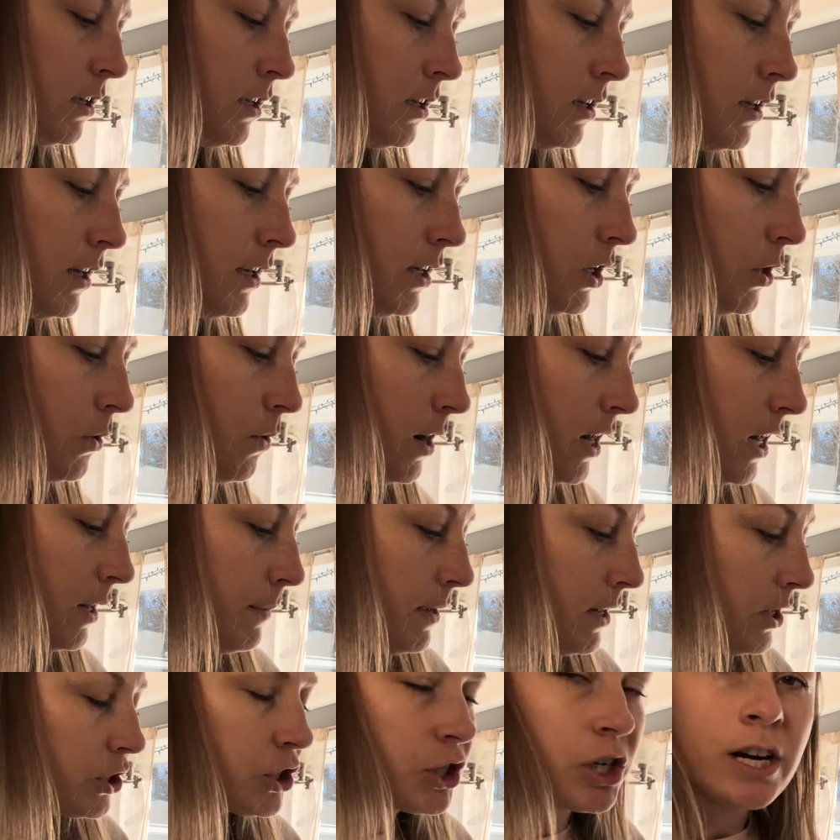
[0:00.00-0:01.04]
And you want to
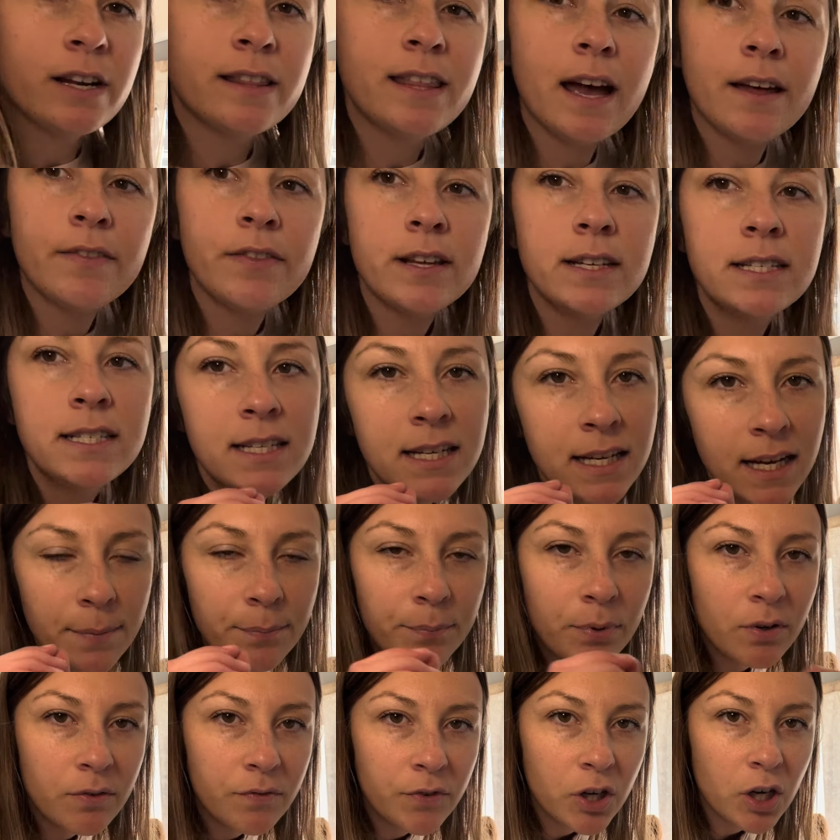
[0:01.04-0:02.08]
make sure that the
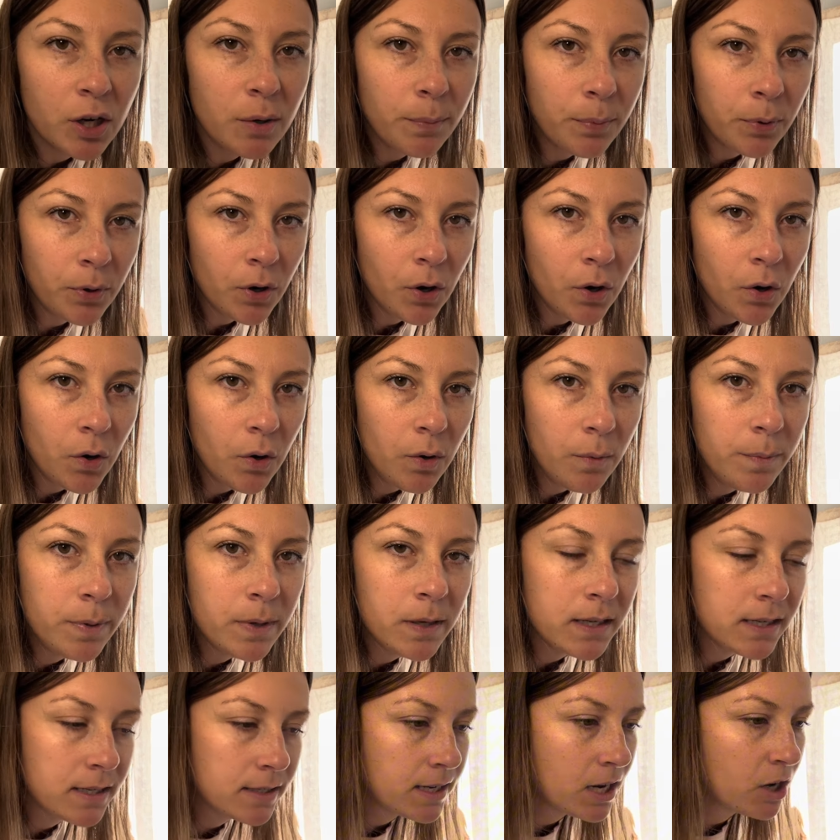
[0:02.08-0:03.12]
tip of your probe
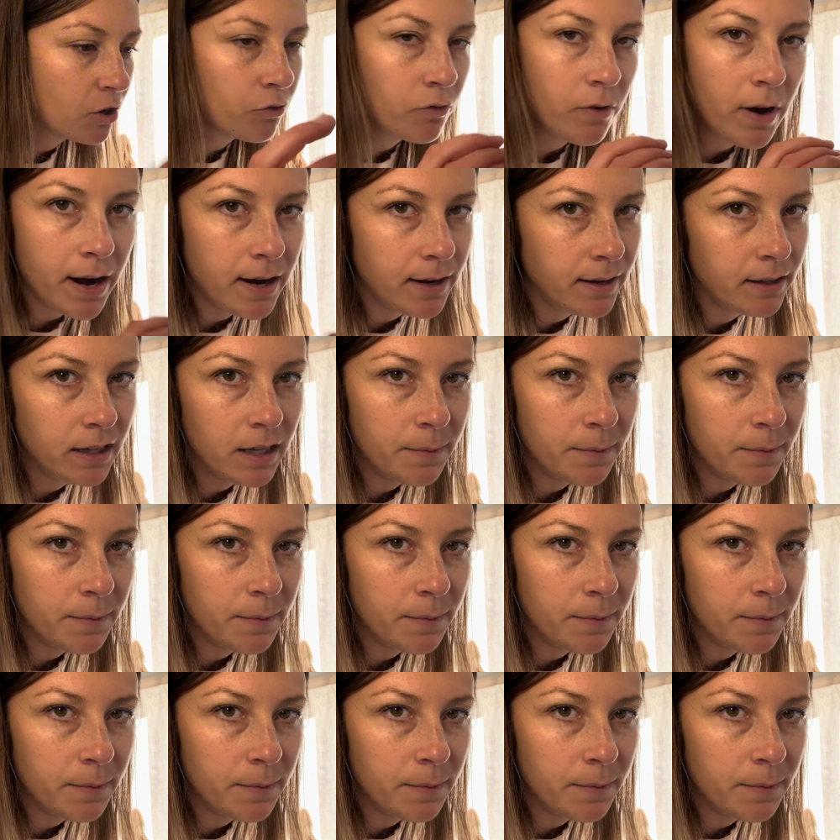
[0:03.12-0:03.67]
is like right in the